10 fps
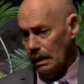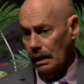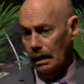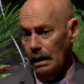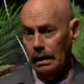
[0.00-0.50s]

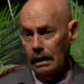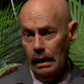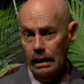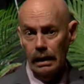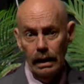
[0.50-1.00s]
in,
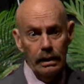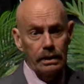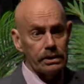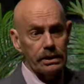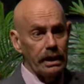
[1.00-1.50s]
in, in
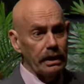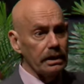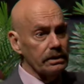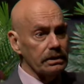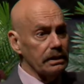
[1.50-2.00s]
this thing
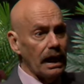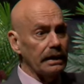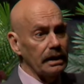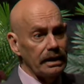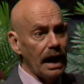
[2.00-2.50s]
that's
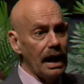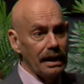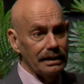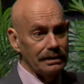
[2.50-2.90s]
got to die.